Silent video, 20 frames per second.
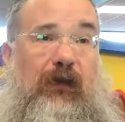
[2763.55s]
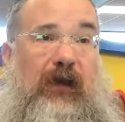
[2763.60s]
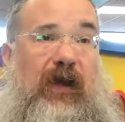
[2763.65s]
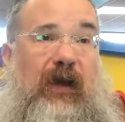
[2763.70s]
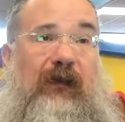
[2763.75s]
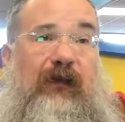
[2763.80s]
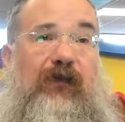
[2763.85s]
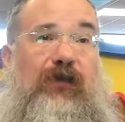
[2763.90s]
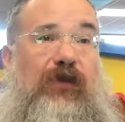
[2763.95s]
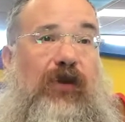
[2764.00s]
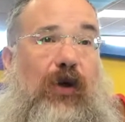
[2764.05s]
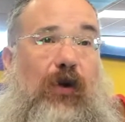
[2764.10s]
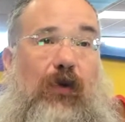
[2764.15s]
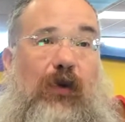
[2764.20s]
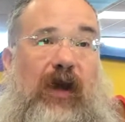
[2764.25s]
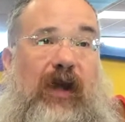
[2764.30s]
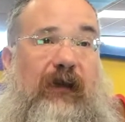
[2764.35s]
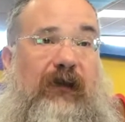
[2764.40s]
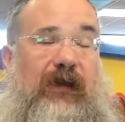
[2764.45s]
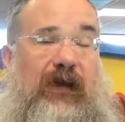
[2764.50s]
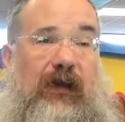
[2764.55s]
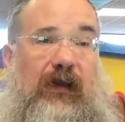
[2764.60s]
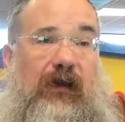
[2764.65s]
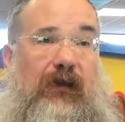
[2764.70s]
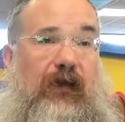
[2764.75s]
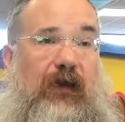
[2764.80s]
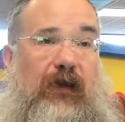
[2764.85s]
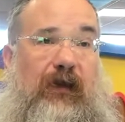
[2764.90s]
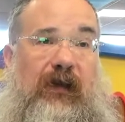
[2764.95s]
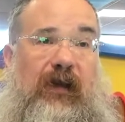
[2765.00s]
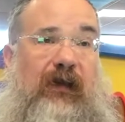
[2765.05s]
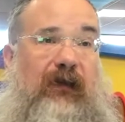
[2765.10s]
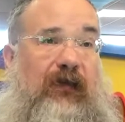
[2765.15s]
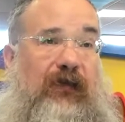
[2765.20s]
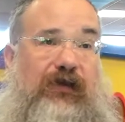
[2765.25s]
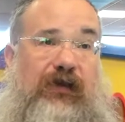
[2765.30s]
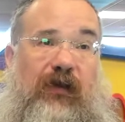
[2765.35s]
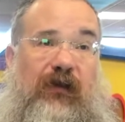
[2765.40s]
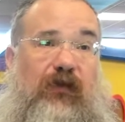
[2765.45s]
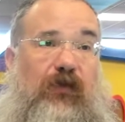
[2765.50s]
We have no way of dealing with it. These
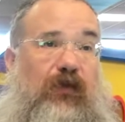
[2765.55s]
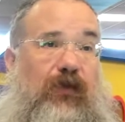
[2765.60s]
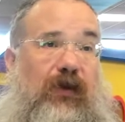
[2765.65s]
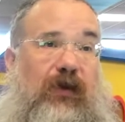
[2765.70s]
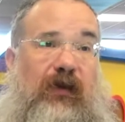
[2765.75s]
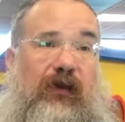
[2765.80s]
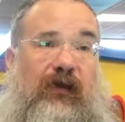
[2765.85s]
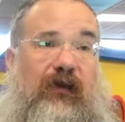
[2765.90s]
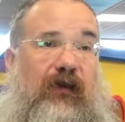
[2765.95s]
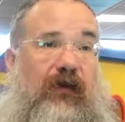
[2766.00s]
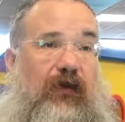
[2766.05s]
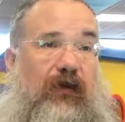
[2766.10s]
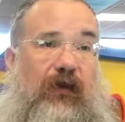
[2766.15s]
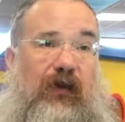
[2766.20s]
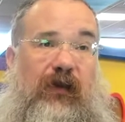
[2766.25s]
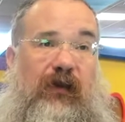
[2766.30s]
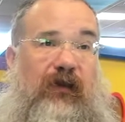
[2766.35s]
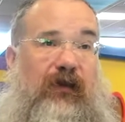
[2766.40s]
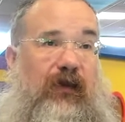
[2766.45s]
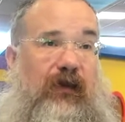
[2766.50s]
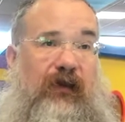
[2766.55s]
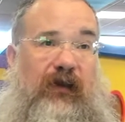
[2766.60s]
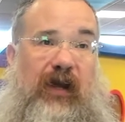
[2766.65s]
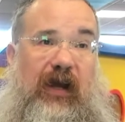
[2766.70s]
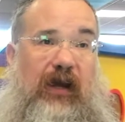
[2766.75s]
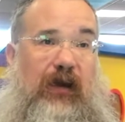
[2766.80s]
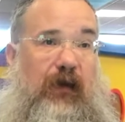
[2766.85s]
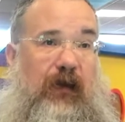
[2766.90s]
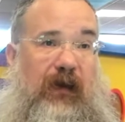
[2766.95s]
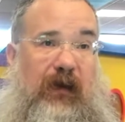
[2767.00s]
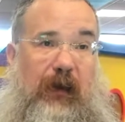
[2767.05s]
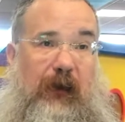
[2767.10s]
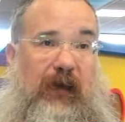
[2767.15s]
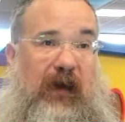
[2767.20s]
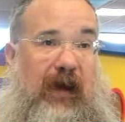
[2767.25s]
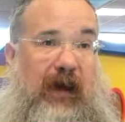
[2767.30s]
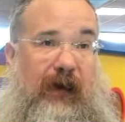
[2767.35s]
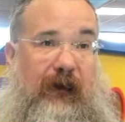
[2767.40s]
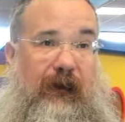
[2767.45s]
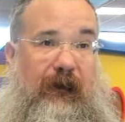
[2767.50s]
are just words, and the words don't take away the
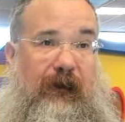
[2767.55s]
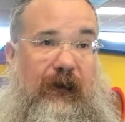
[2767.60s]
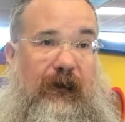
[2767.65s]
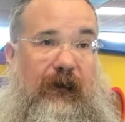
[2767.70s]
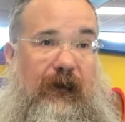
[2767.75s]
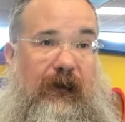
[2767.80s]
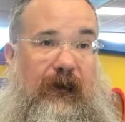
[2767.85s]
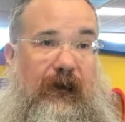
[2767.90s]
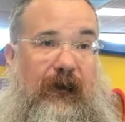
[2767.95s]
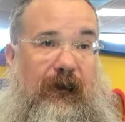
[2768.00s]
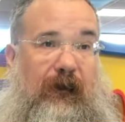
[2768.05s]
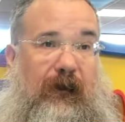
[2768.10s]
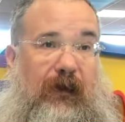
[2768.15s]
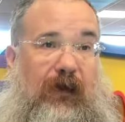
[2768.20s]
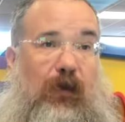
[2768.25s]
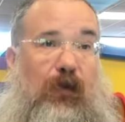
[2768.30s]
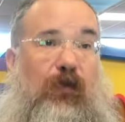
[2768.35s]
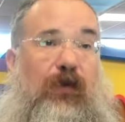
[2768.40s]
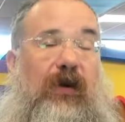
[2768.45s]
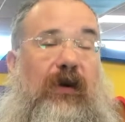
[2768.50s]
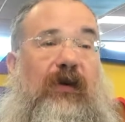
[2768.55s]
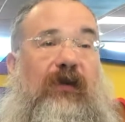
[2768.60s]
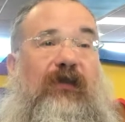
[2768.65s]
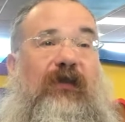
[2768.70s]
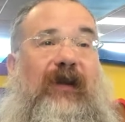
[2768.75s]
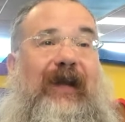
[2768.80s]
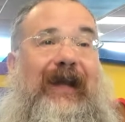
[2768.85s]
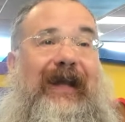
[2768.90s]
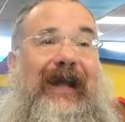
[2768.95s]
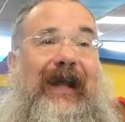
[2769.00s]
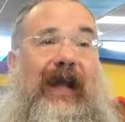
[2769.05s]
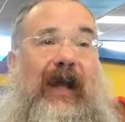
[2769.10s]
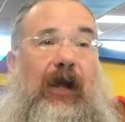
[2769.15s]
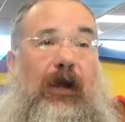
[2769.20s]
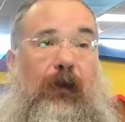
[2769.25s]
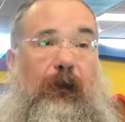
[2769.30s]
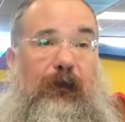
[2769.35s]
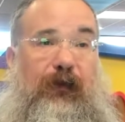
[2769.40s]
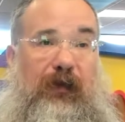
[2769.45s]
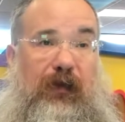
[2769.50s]
pain. The words are going to
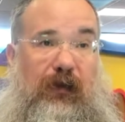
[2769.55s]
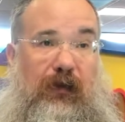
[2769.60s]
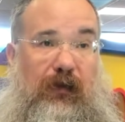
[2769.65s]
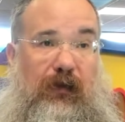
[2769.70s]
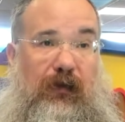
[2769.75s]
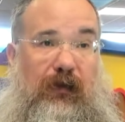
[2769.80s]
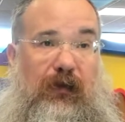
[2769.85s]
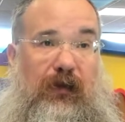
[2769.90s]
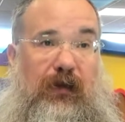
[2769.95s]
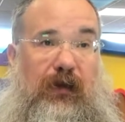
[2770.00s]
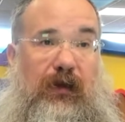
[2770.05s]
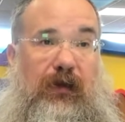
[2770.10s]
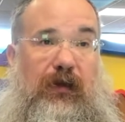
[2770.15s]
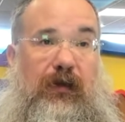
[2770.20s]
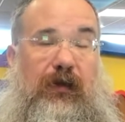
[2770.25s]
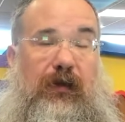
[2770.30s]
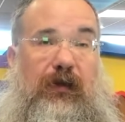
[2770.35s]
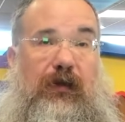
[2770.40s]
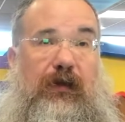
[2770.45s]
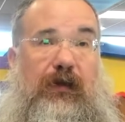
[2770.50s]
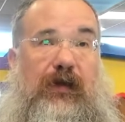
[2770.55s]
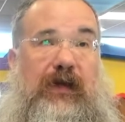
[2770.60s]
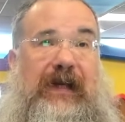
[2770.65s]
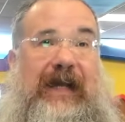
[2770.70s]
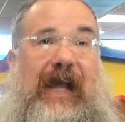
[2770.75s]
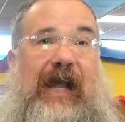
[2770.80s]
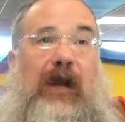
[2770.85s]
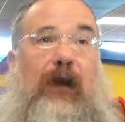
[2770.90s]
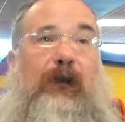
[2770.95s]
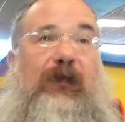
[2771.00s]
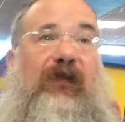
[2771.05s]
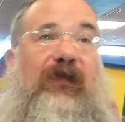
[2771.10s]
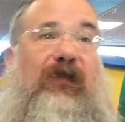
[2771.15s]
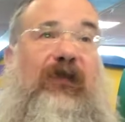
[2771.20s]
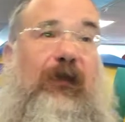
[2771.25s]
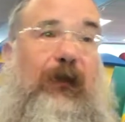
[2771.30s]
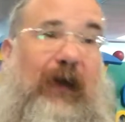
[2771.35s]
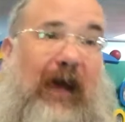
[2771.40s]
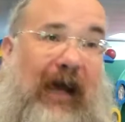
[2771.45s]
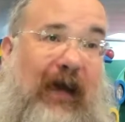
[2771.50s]
help you gain a
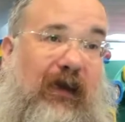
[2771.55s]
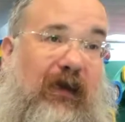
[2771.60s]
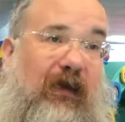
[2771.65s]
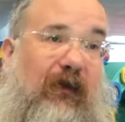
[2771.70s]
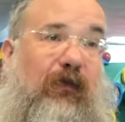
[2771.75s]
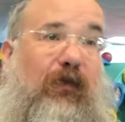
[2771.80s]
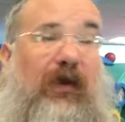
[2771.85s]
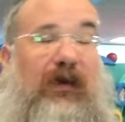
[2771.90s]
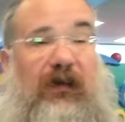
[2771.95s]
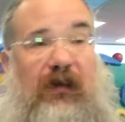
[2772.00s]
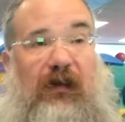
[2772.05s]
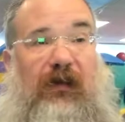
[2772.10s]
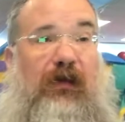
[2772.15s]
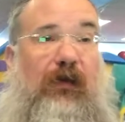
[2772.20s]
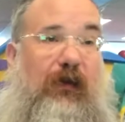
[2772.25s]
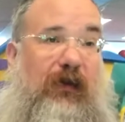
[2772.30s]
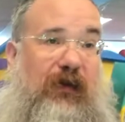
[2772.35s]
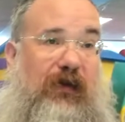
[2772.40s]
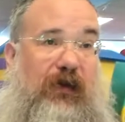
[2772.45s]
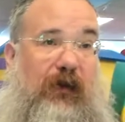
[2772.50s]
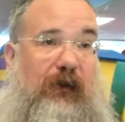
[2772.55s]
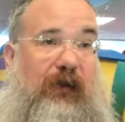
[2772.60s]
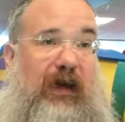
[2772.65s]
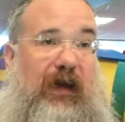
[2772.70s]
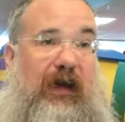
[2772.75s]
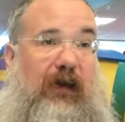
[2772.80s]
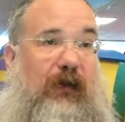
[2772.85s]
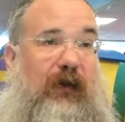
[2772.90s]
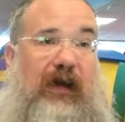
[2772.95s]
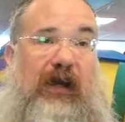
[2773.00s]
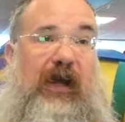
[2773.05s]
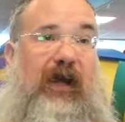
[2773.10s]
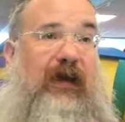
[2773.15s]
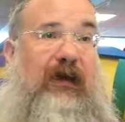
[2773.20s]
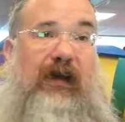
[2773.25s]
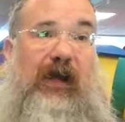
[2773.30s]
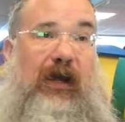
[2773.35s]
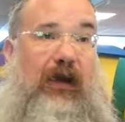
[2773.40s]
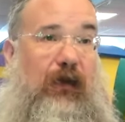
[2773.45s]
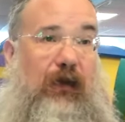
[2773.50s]
perspective what to do with your pain. We
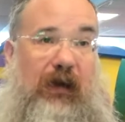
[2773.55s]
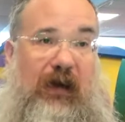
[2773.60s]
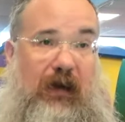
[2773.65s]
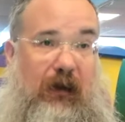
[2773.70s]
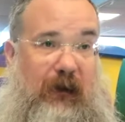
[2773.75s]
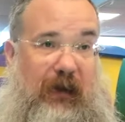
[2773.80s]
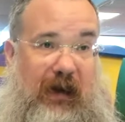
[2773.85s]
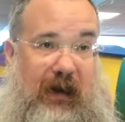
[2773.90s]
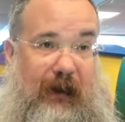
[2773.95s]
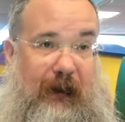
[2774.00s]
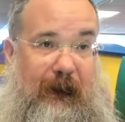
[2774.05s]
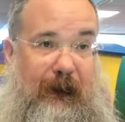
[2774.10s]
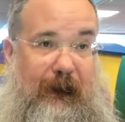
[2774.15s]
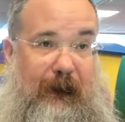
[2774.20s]
can't take away your pain.